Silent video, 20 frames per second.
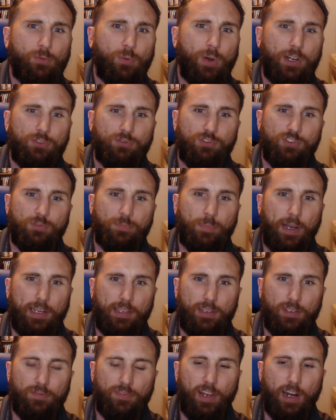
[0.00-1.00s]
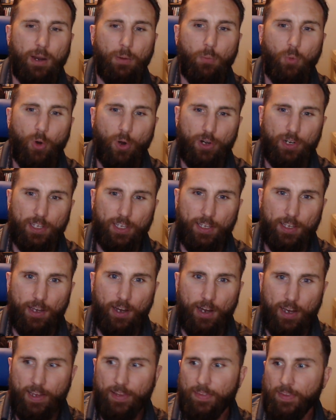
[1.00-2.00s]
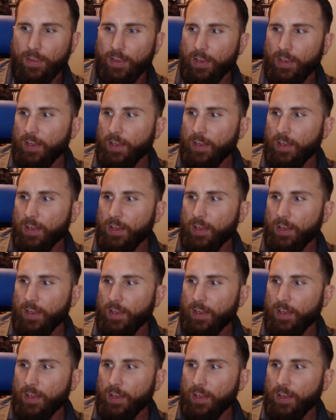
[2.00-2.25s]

retrospective that I'm working on